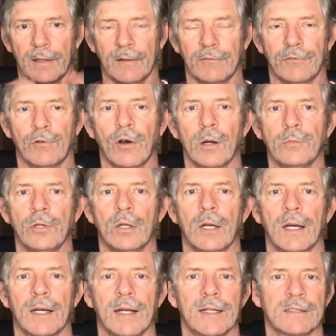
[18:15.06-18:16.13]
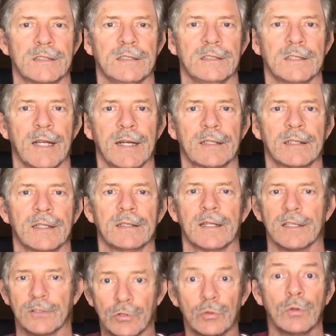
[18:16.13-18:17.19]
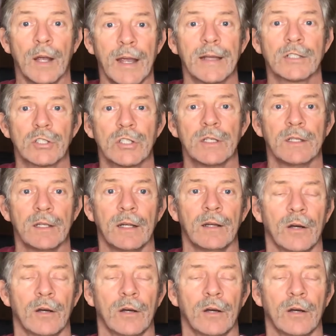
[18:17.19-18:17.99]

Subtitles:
formula has detected that you actually